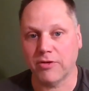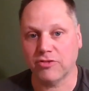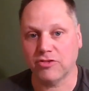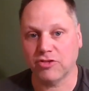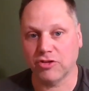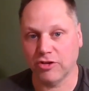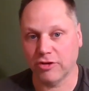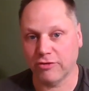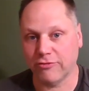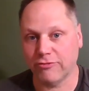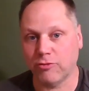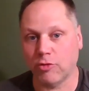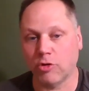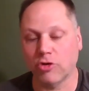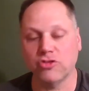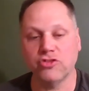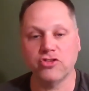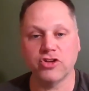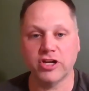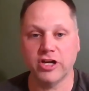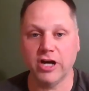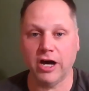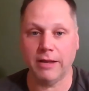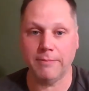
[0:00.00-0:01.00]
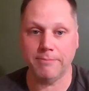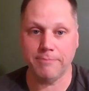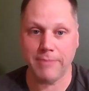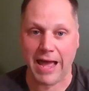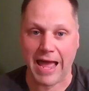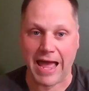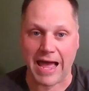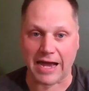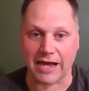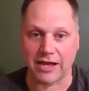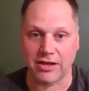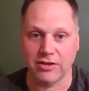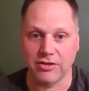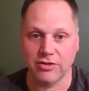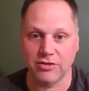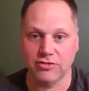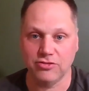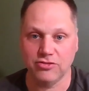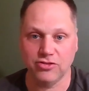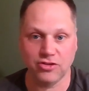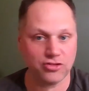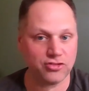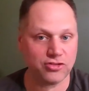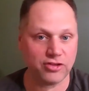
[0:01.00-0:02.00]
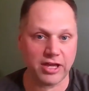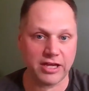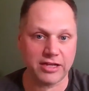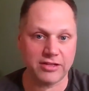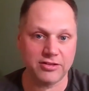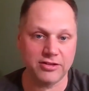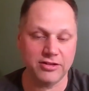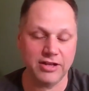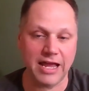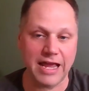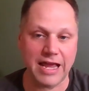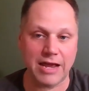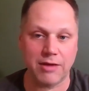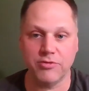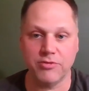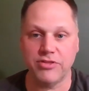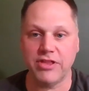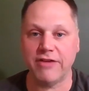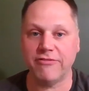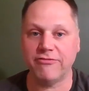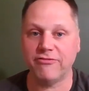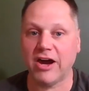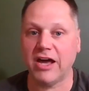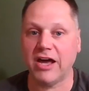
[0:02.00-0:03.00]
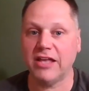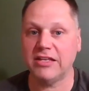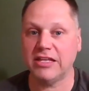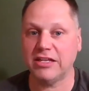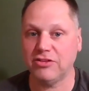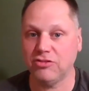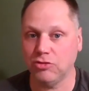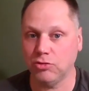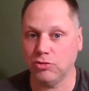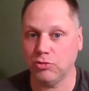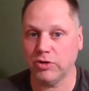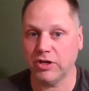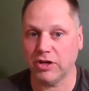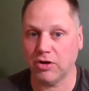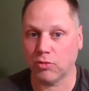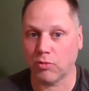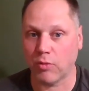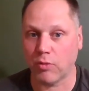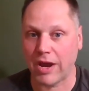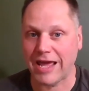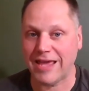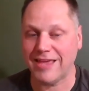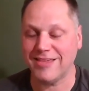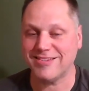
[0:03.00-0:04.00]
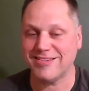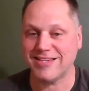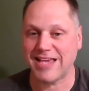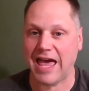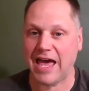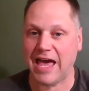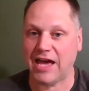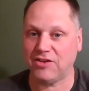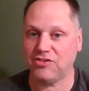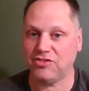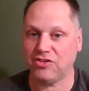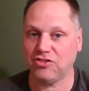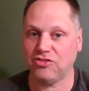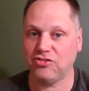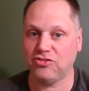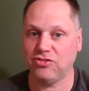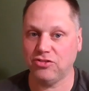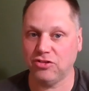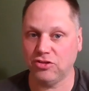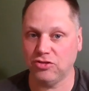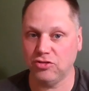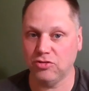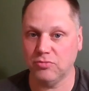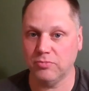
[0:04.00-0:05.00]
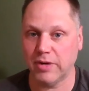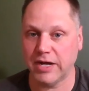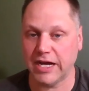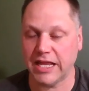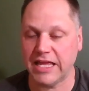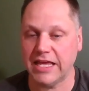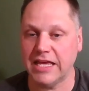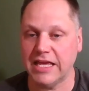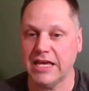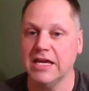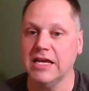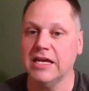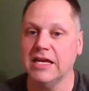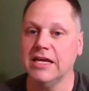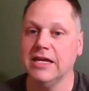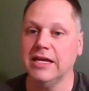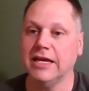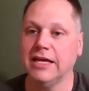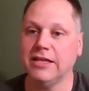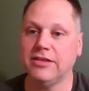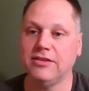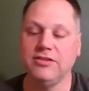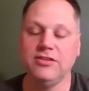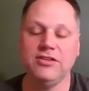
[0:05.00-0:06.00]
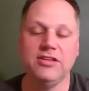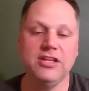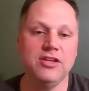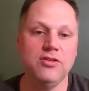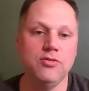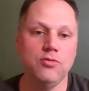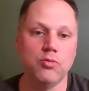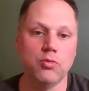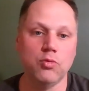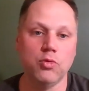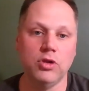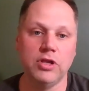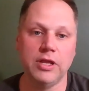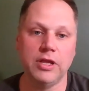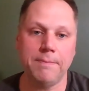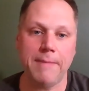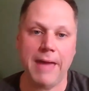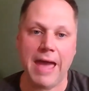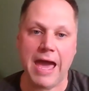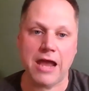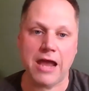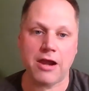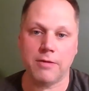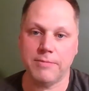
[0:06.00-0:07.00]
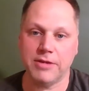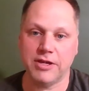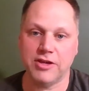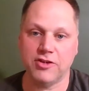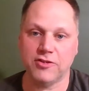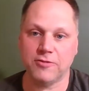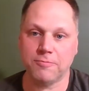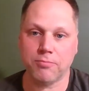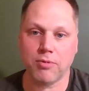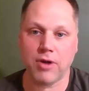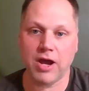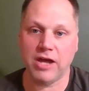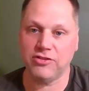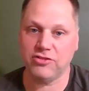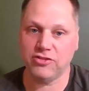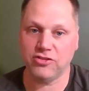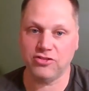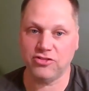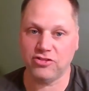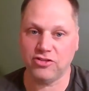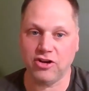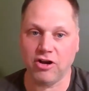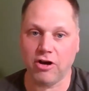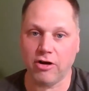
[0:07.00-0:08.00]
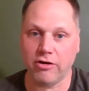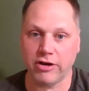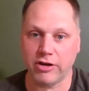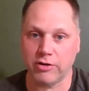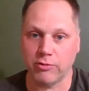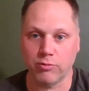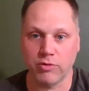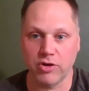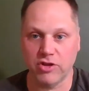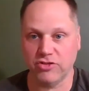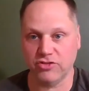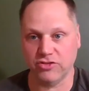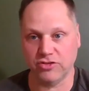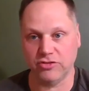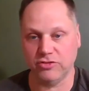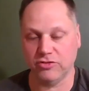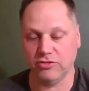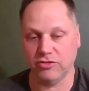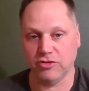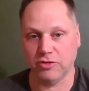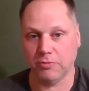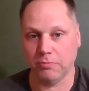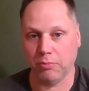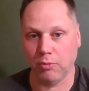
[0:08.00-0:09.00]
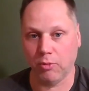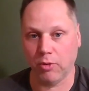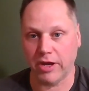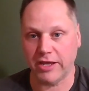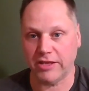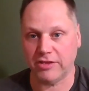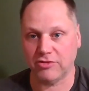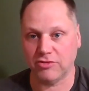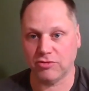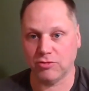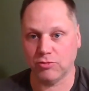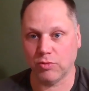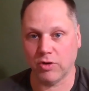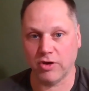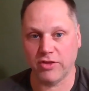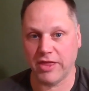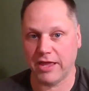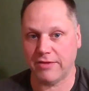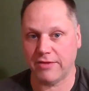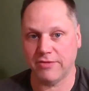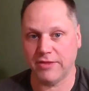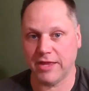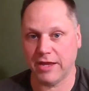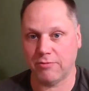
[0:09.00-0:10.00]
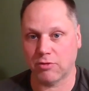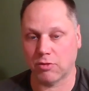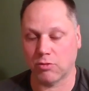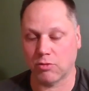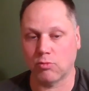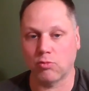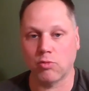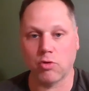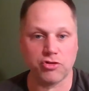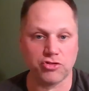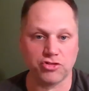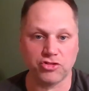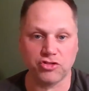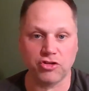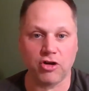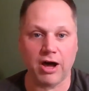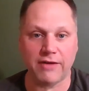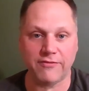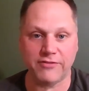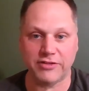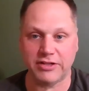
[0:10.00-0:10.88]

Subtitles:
So they're forced to cut back, just like today. And when they finally do get a raise, access to the new money, it didn't really matter because prices had already risen to the point to where they were worse off.